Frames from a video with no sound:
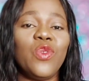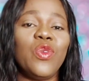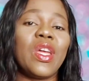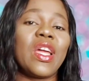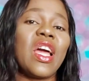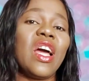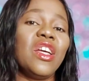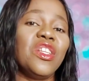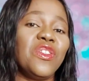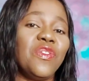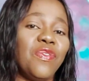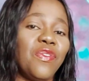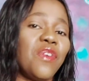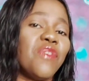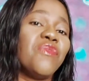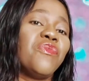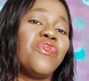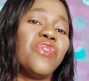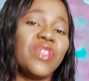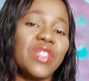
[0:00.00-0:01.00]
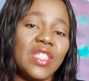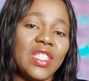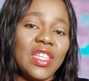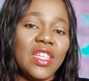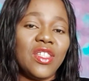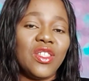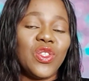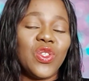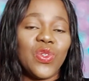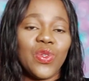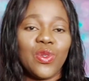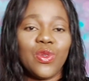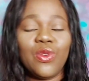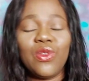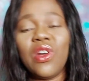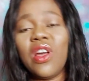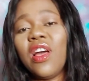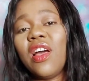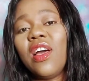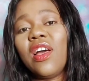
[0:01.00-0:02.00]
we count from 14 to